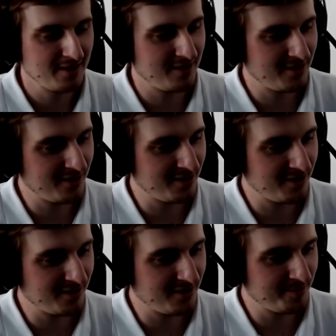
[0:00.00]

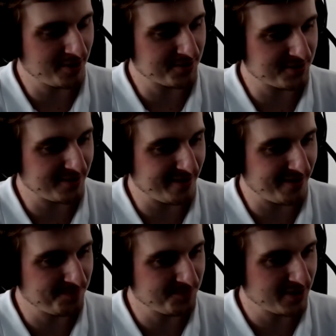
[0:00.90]
but
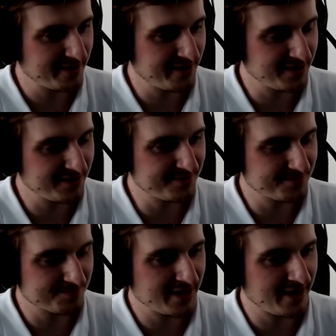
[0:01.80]
there's
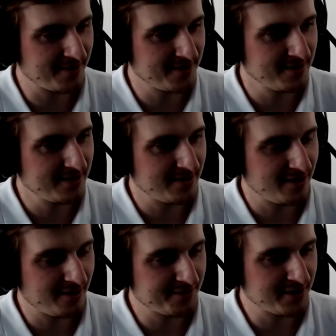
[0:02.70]
yeah
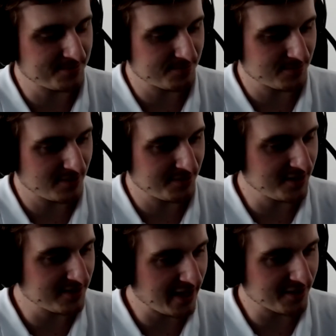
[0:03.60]
there's there
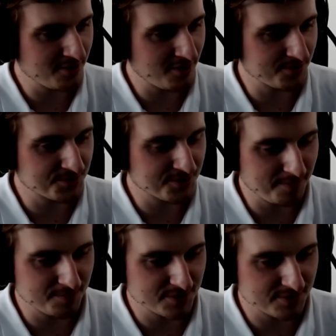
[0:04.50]
is like you know
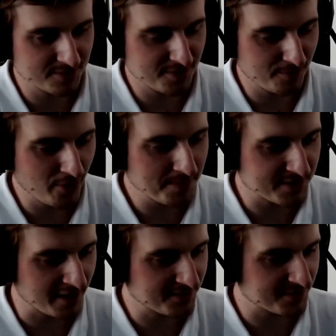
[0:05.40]
some some
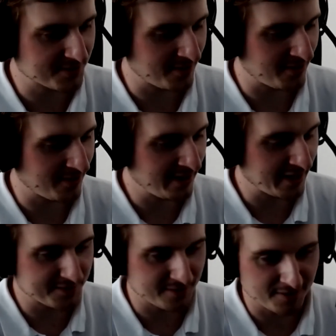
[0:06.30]
websites
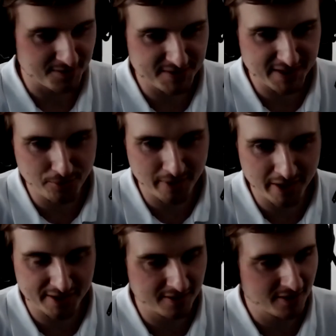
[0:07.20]
like
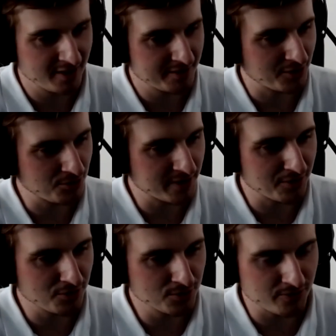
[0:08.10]
SigWiki that you
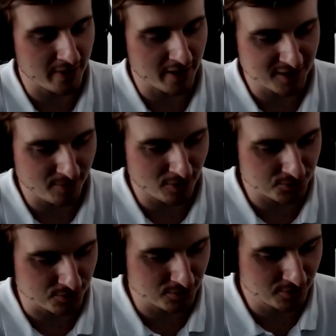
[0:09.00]
can use, for example,
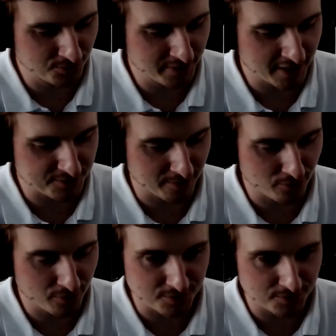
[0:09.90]
to to get some
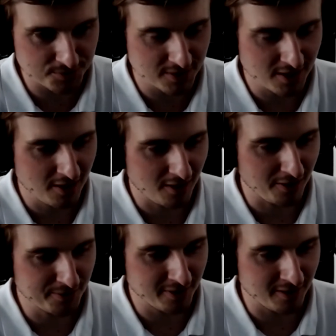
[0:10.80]
resource
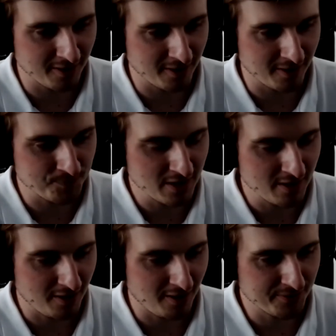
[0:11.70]
on um,
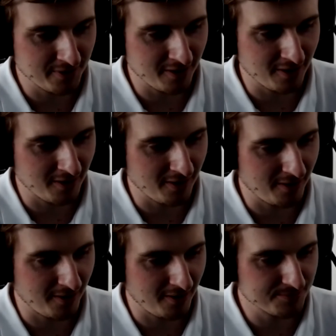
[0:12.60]
on
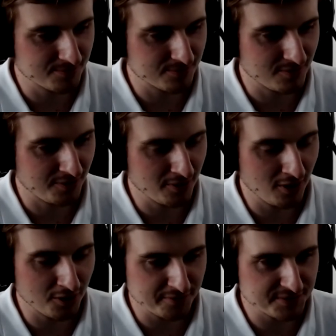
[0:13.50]
uh, on on a
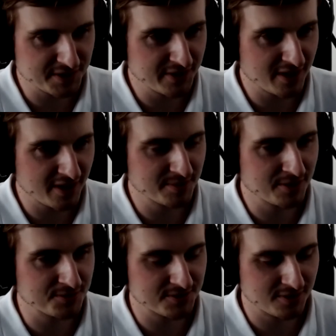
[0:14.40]
lot of signals
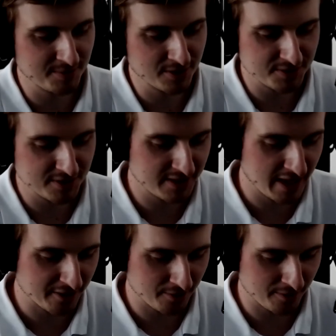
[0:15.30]
because uh, because it's
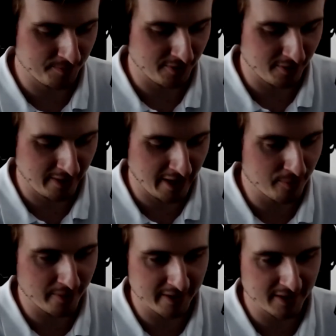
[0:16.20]
like a, a
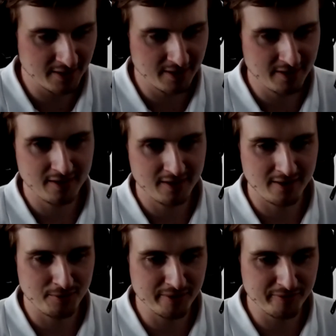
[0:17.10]
library
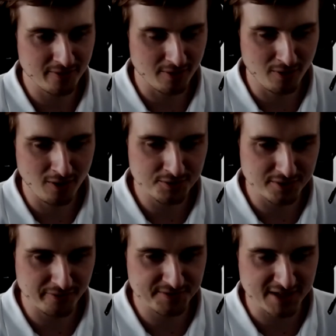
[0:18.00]
uh, with a lot
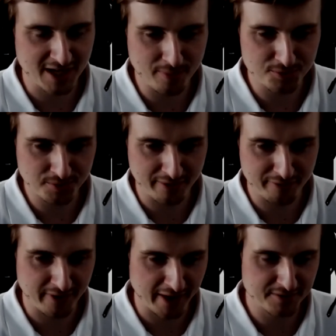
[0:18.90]
of samples you can
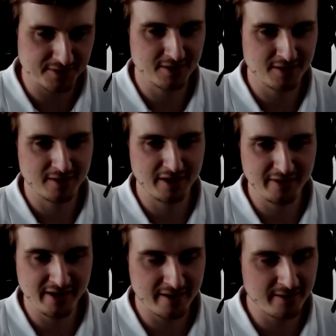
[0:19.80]
find in
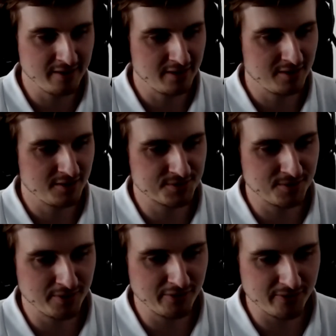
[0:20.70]
the air.
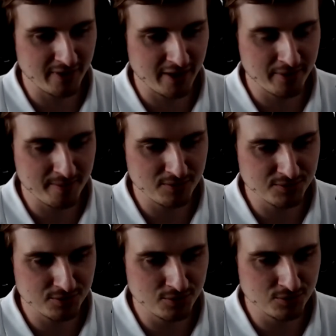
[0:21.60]
So if I recommend you